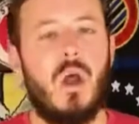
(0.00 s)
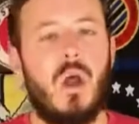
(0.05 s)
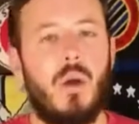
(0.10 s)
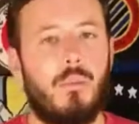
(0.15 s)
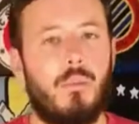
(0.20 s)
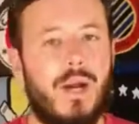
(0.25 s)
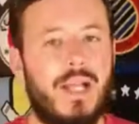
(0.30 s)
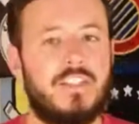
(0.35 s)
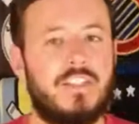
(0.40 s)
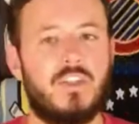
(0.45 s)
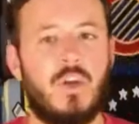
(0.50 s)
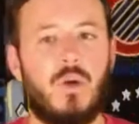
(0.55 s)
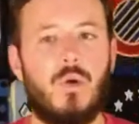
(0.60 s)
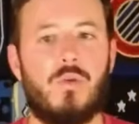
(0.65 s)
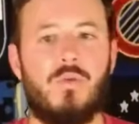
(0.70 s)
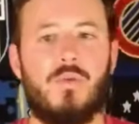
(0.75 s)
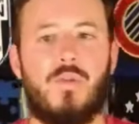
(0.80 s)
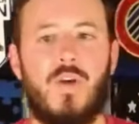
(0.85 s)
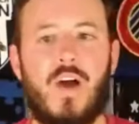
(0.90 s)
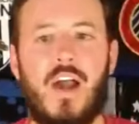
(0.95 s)
Mainz
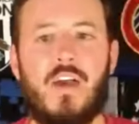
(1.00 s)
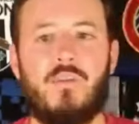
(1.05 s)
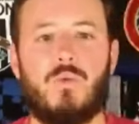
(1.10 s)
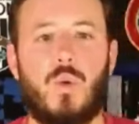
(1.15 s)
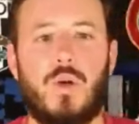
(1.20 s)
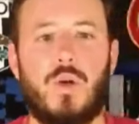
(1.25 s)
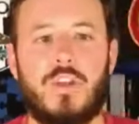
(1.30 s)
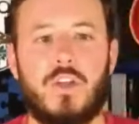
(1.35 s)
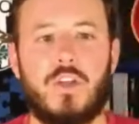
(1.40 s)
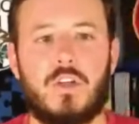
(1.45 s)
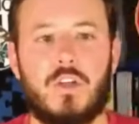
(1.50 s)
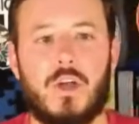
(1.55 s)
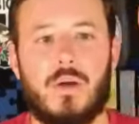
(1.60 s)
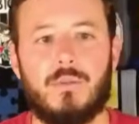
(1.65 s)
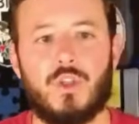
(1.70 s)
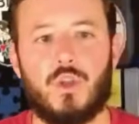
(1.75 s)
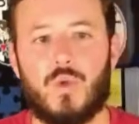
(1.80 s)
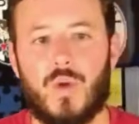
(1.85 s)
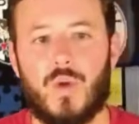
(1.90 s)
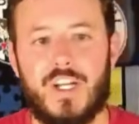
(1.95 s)
05 won the
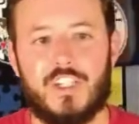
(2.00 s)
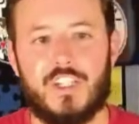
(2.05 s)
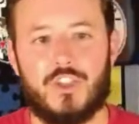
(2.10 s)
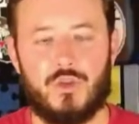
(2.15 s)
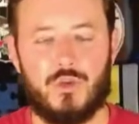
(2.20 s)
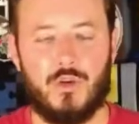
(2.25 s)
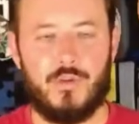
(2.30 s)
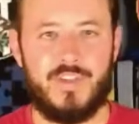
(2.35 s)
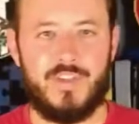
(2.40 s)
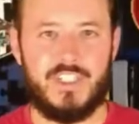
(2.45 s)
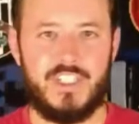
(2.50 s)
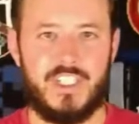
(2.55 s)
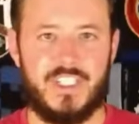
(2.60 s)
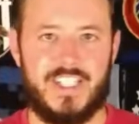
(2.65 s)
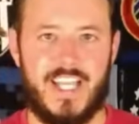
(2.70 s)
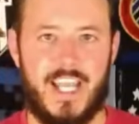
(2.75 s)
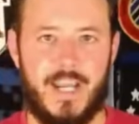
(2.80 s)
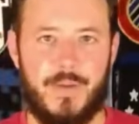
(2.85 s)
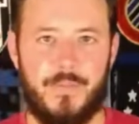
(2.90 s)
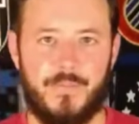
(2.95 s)
club's greatest trophy to
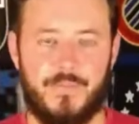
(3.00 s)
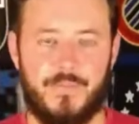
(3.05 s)
date.